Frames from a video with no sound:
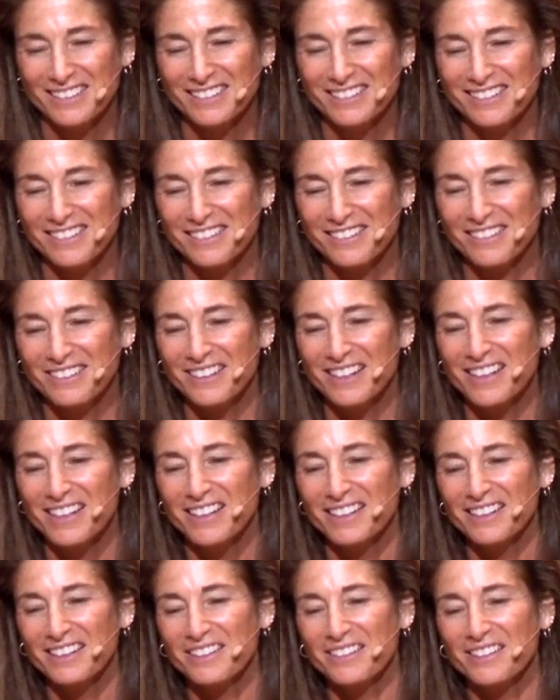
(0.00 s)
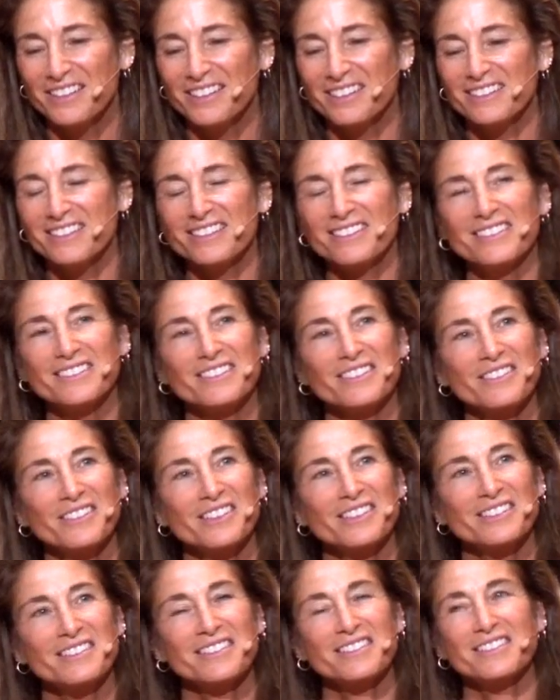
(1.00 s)
So, you know, it's
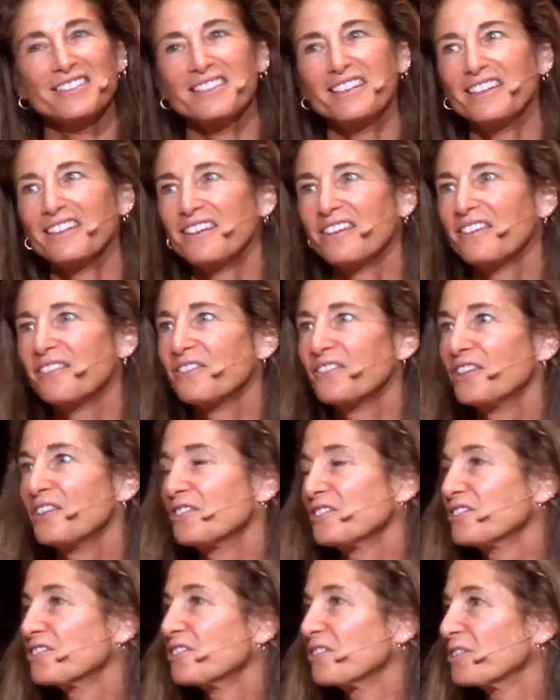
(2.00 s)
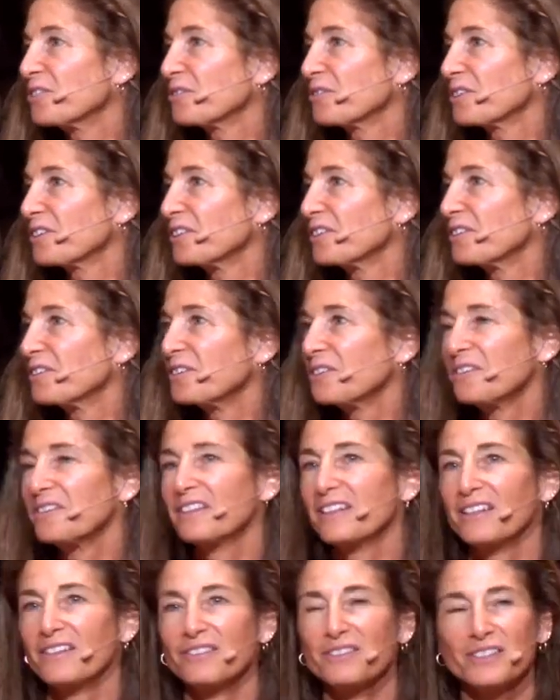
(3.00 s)
this thing of, you know, it starts really
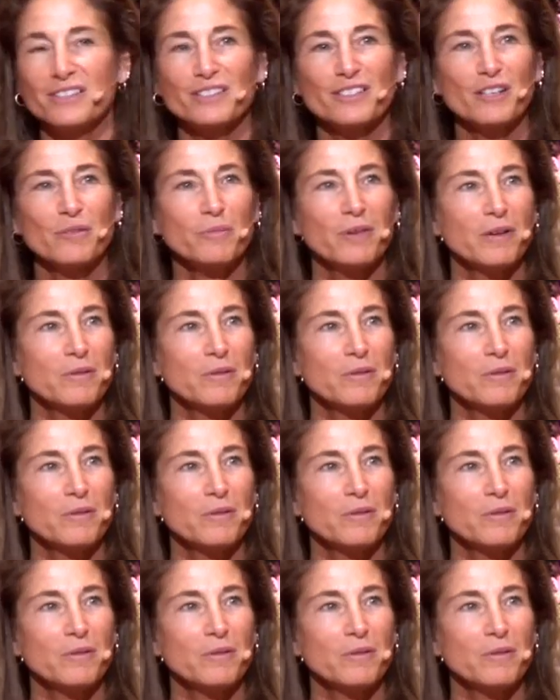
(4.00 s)
early. In some